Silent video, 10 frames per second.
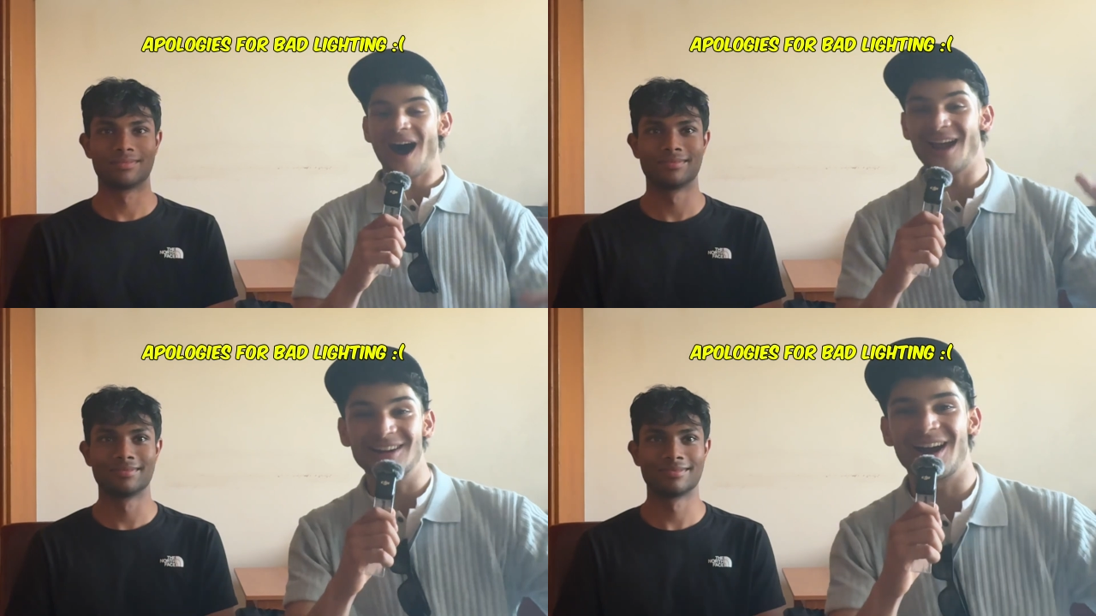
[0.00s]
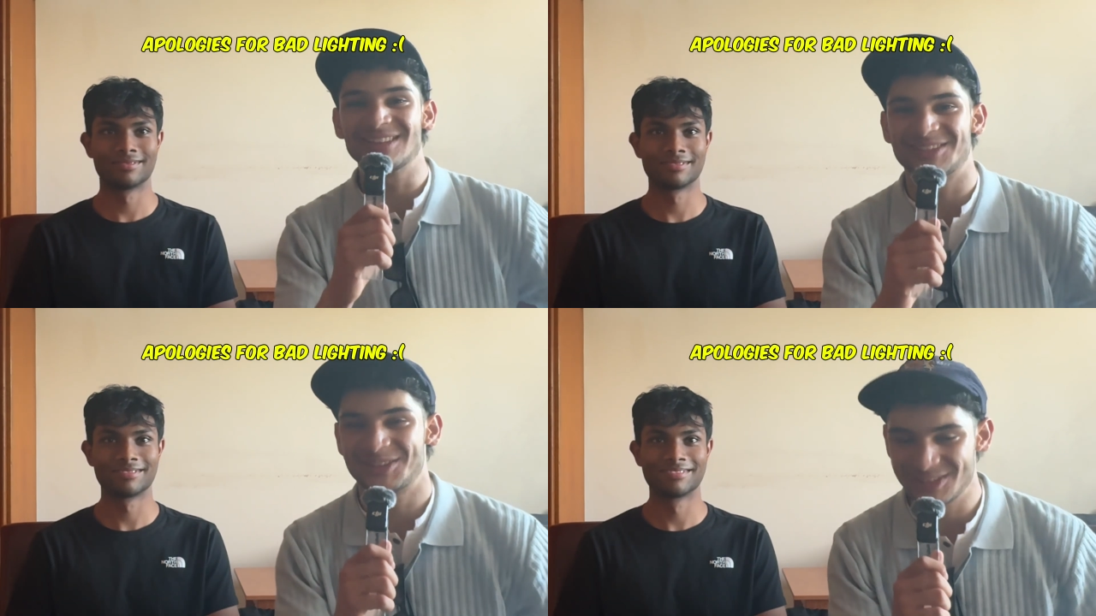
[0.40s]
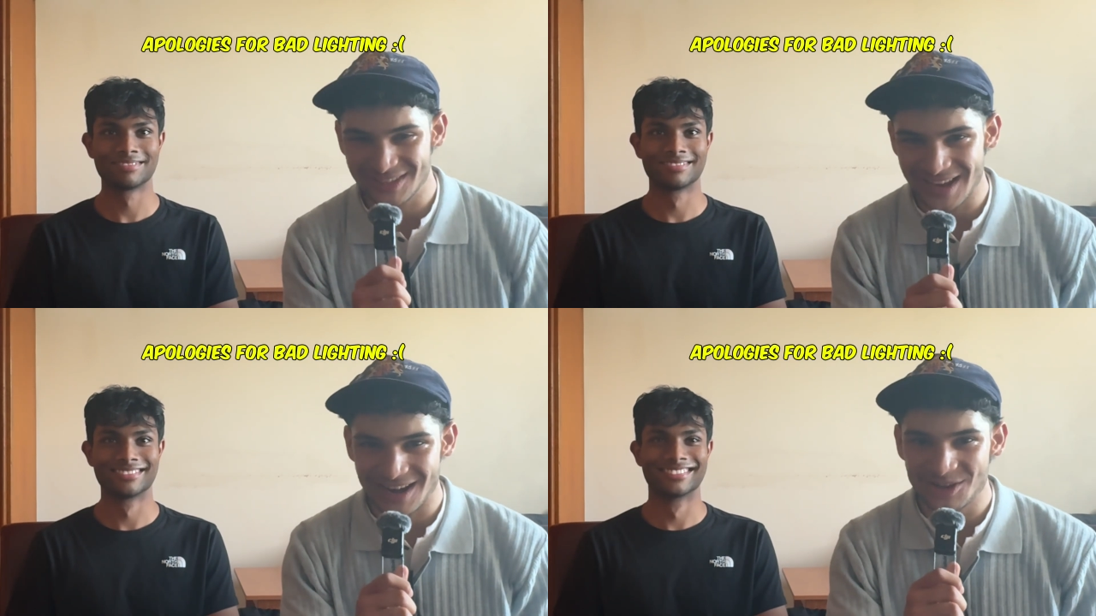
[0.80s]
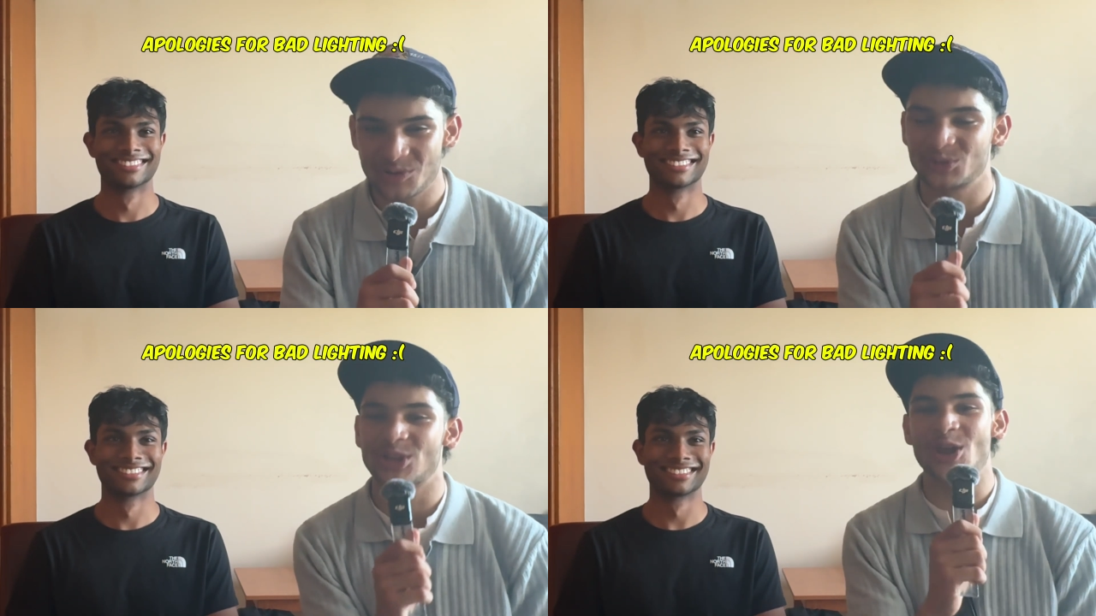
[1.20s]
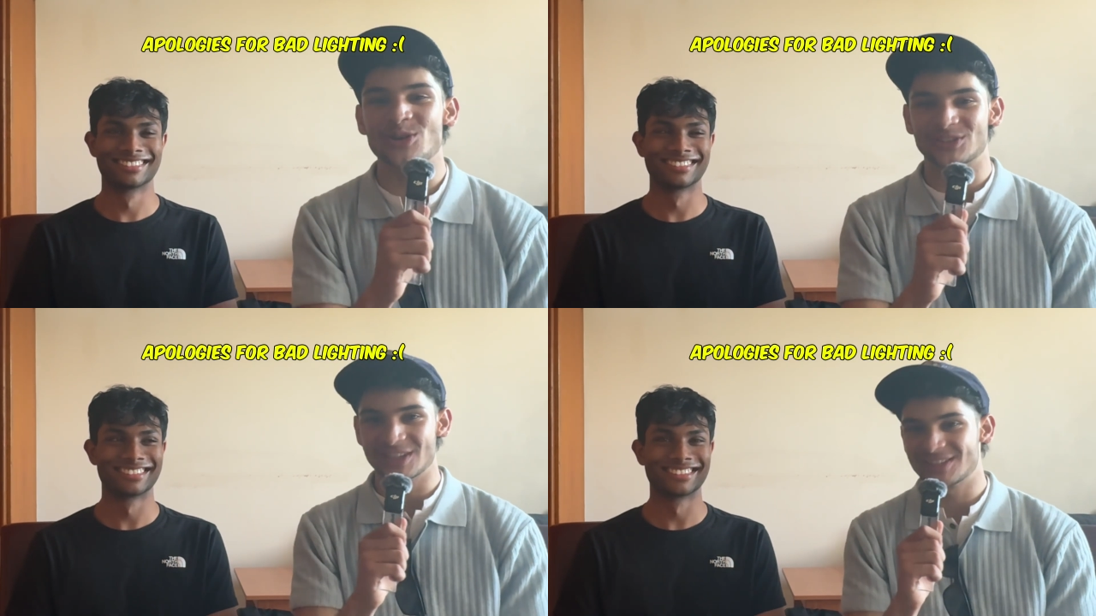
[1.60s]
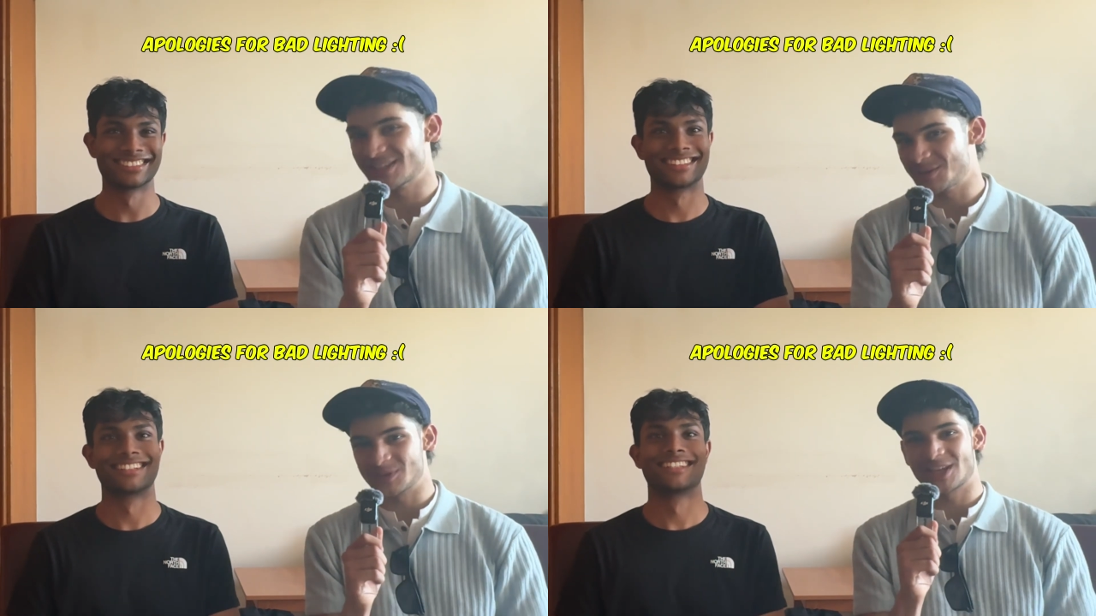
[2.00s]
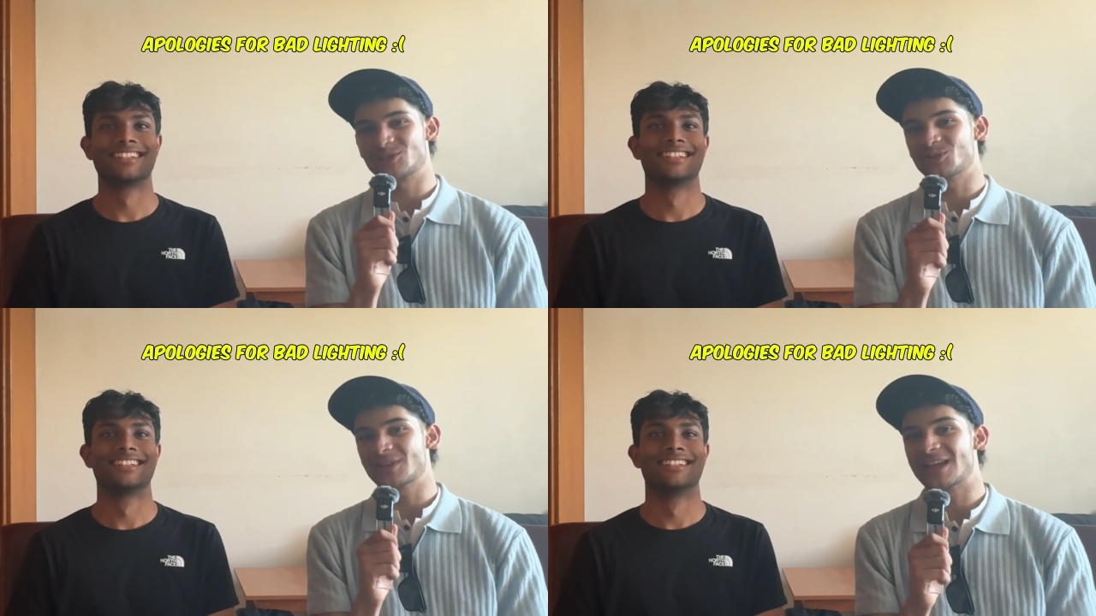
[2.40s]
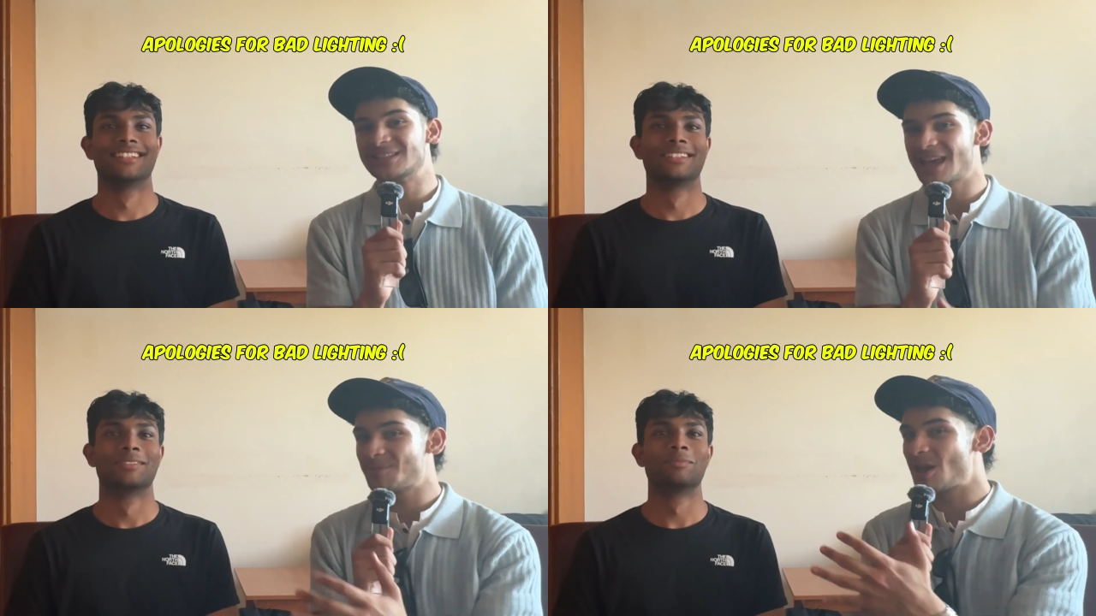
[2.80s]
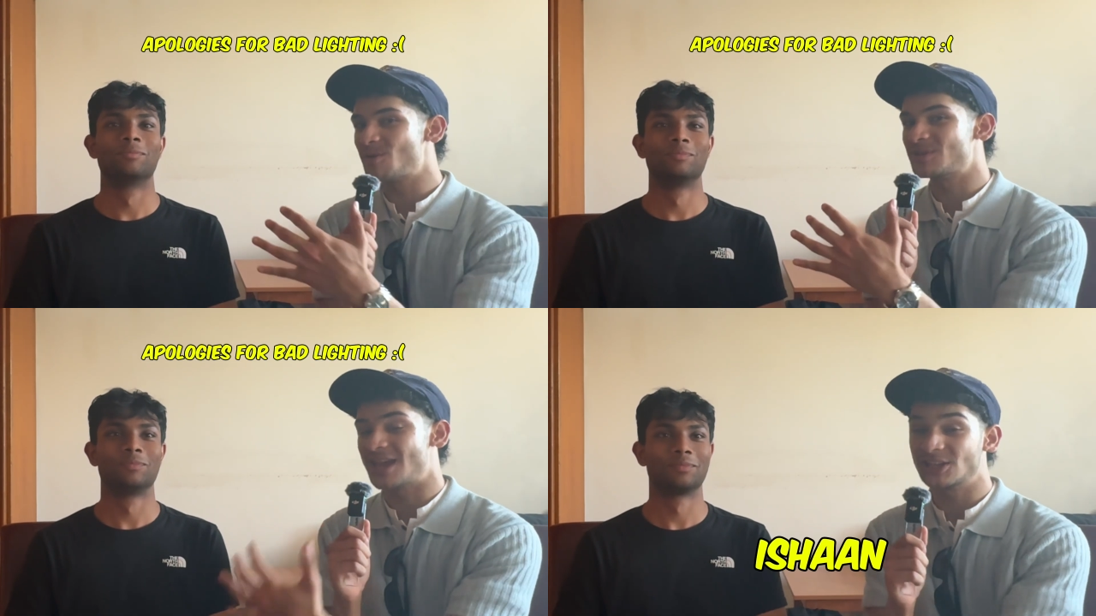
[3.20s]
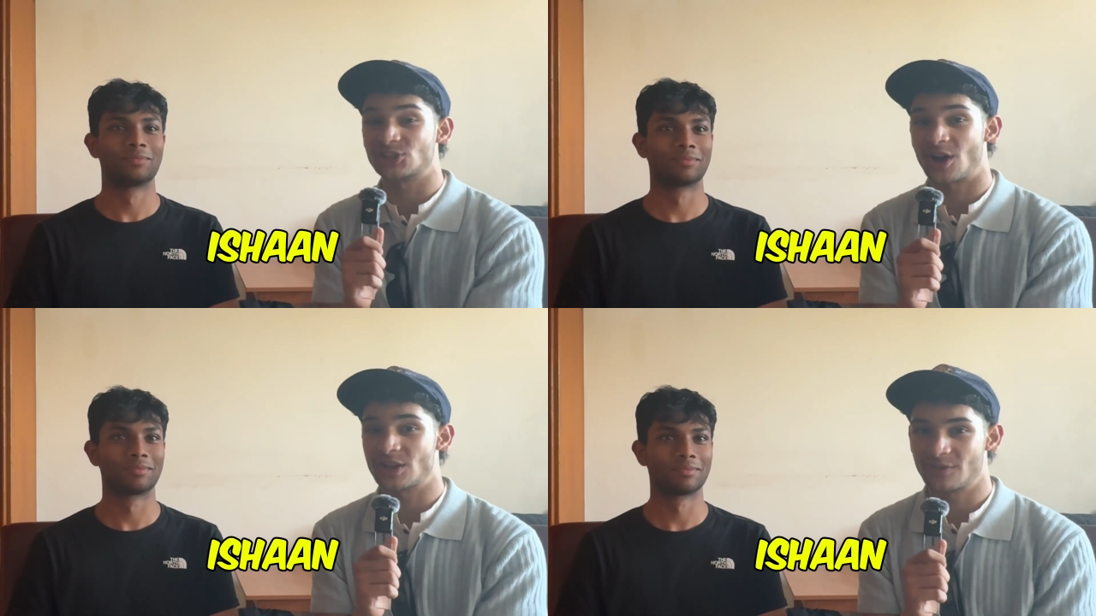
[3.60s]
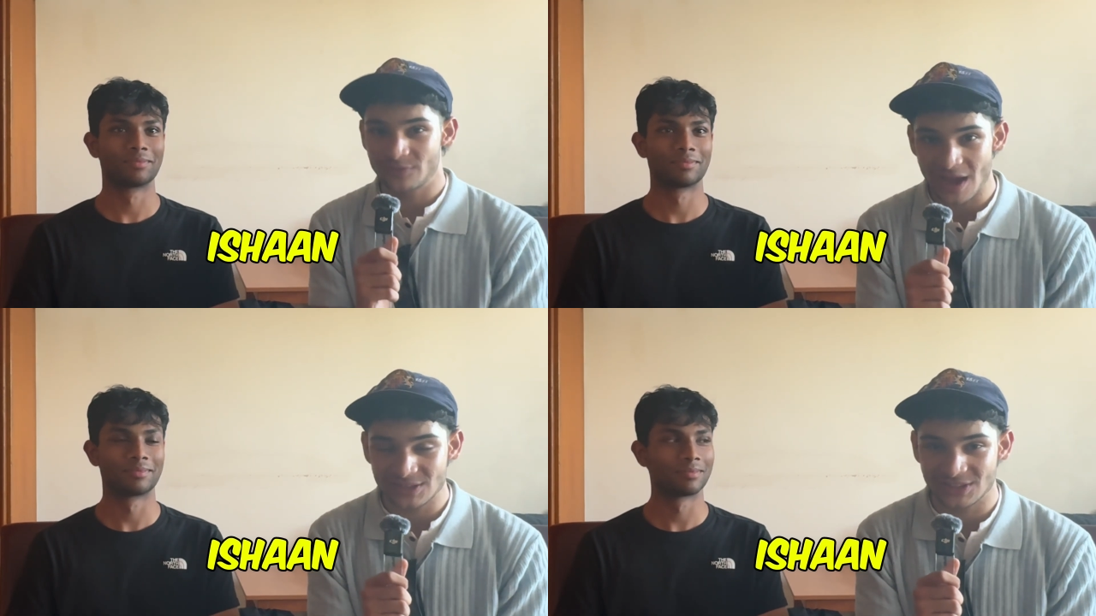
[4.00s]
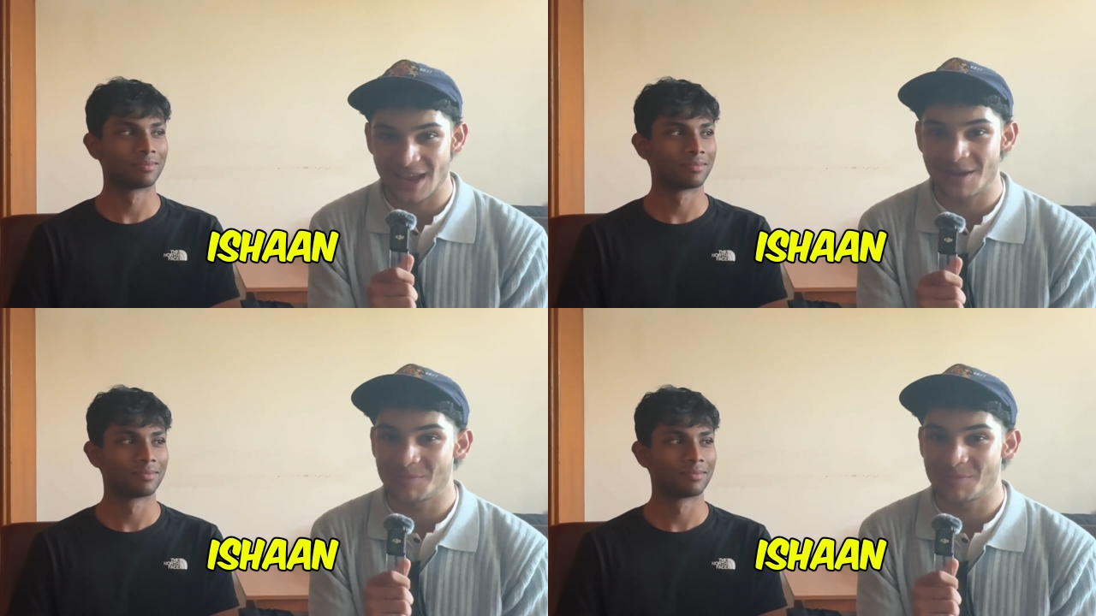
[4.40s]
Speaker 1: Hi guys, this is Danny, also known as GCSE Potential, and today I'm here with Ishaan, a first year